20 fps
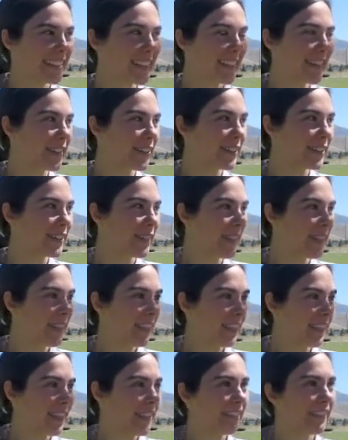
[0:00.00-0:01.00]
So
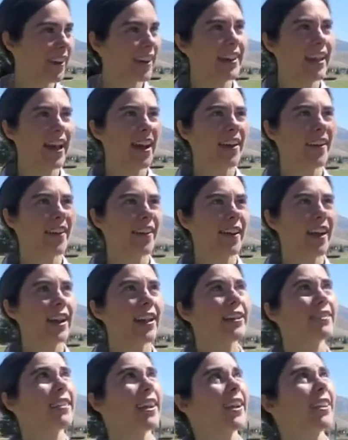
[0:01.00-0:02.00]
right now
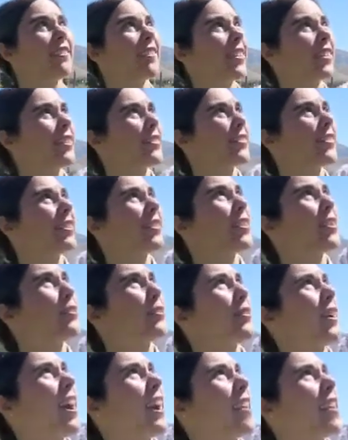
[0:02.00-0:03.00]
I am kind of at the no
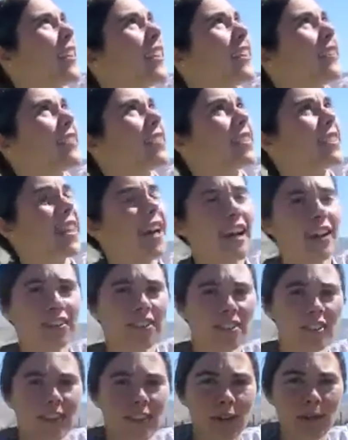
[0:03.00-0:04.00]
riding
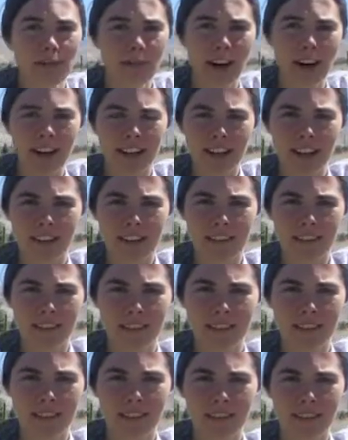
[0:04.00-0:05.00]
slash some riding
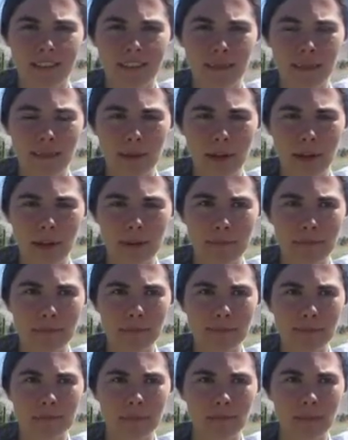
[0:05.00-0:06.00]
um,
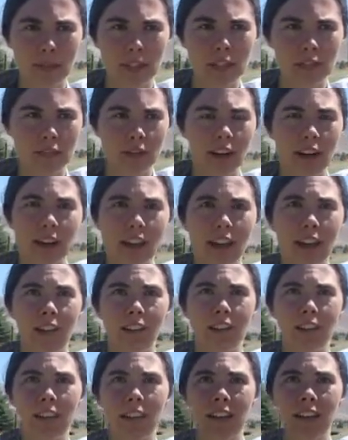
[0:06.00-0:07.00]
place right
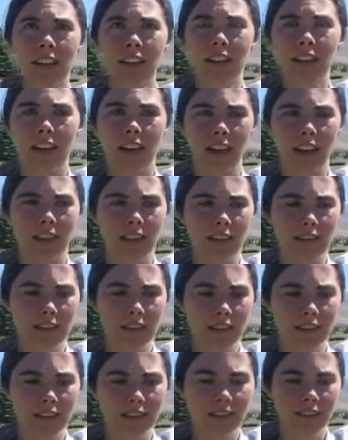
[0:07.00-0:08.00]
now,
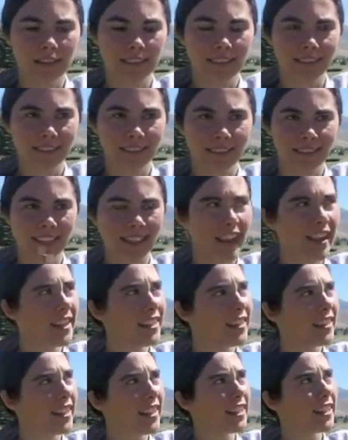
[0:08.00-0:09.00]
and I
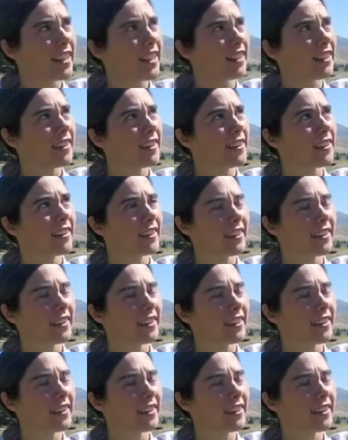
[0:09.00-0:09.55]
kind of like it.